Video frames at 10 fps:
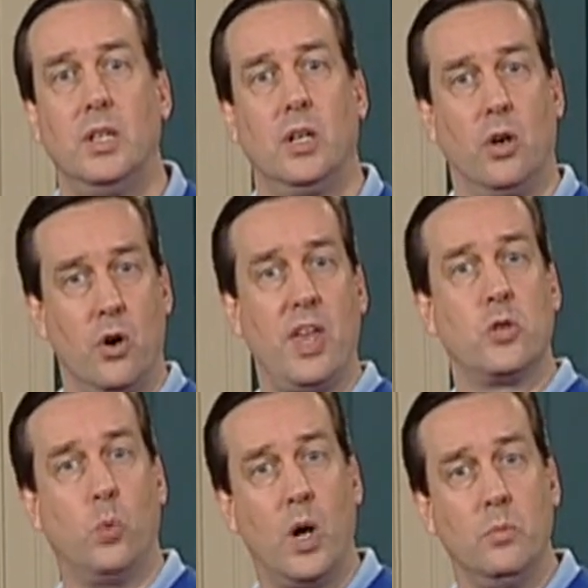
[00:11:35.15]
Earth has
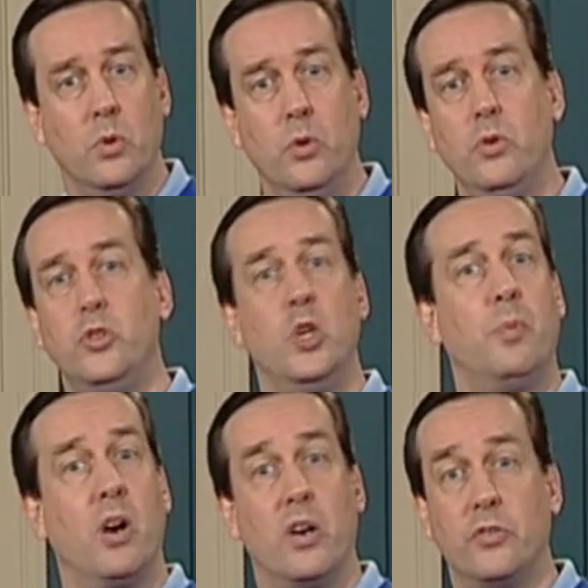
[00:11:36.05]
1 moon,
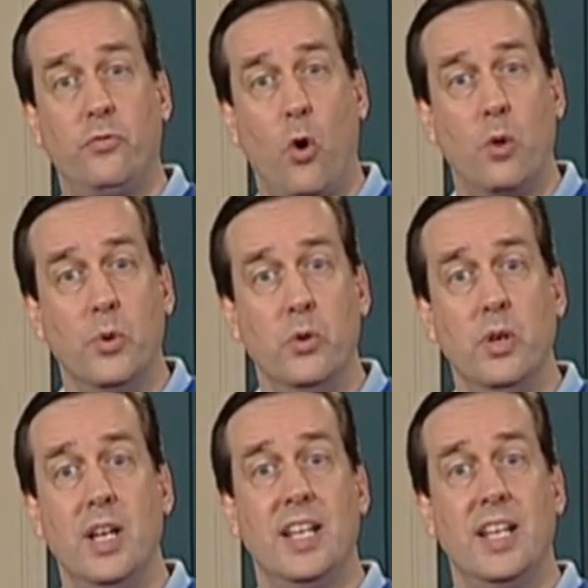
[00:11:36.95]
Jupiter has 4 moons,